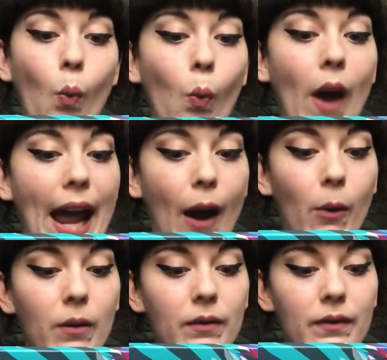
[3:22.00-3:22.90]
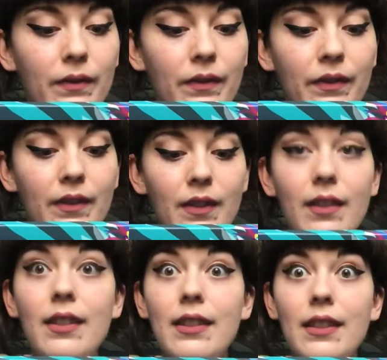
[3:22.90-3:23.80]
Wow.
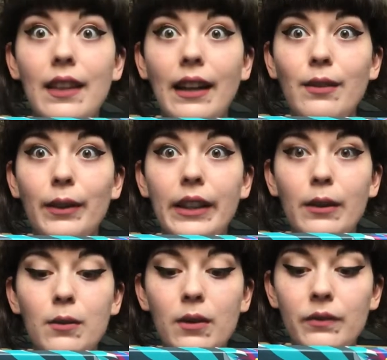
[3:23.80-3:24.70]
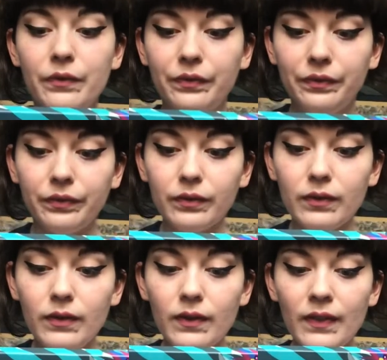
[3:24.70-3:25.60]
That's really cool.
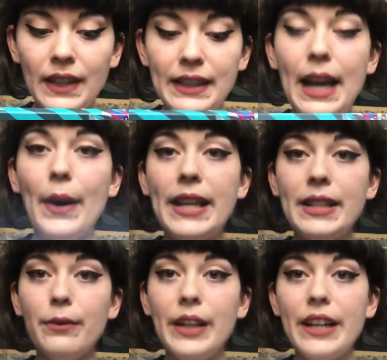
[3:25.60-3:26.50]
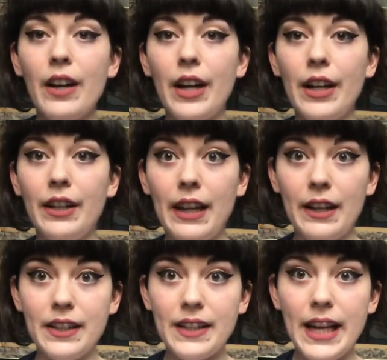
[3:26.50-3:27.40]
Now, I did read on
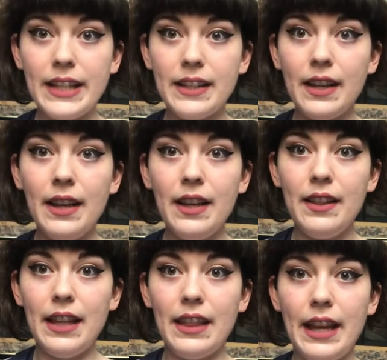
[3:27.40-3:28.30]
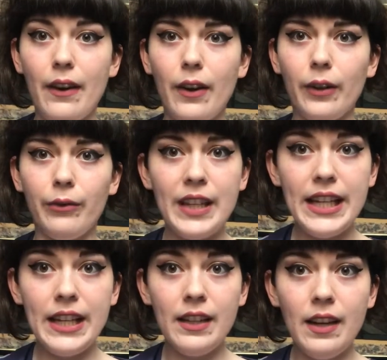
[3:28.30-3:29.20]
their site that they are
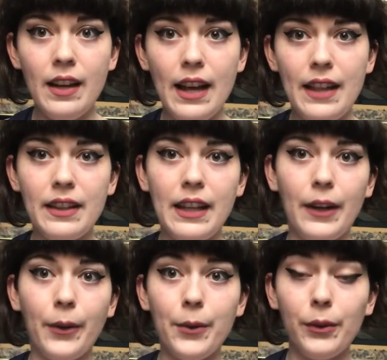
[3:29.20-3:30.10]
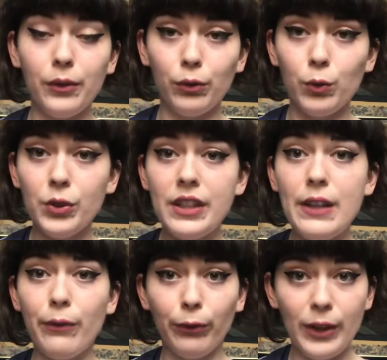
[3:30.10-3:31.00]
vegan and that they are
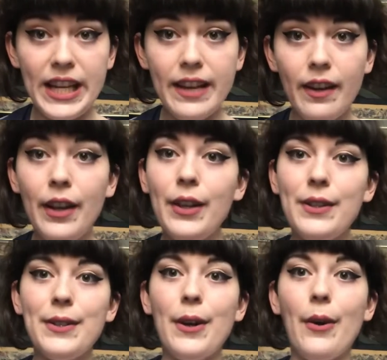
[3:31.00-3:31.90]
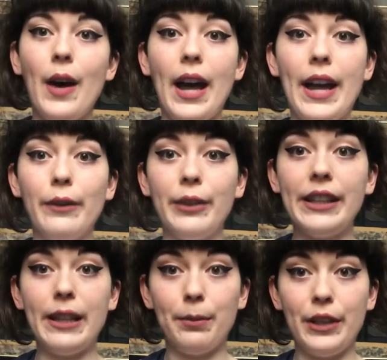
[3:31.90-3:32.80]
cruelty-free, so I
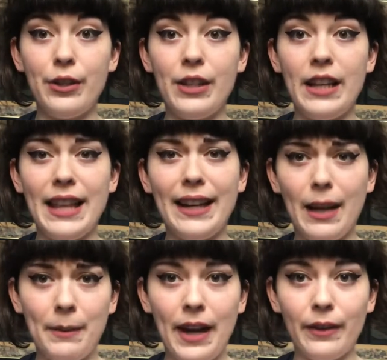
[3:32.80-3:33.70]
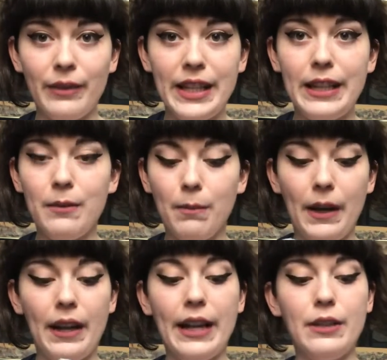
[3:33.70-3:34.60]
really appreciate that. I'm not a vegan,
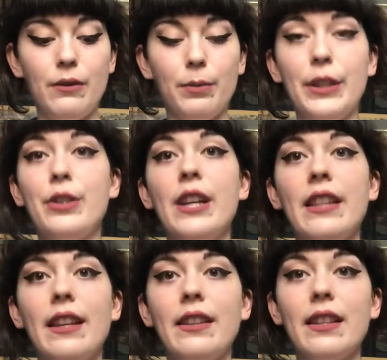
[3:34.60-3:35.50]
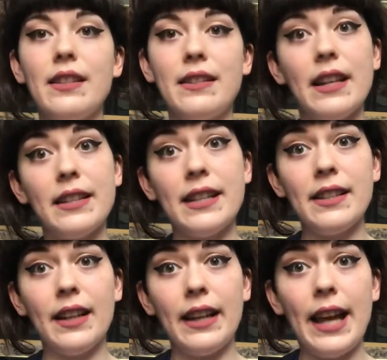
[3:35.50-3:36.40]
but I do appreciate that this is not
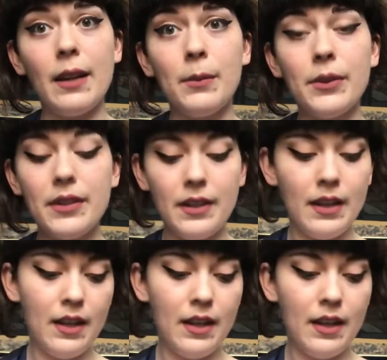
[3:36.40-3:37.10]
tested on animals.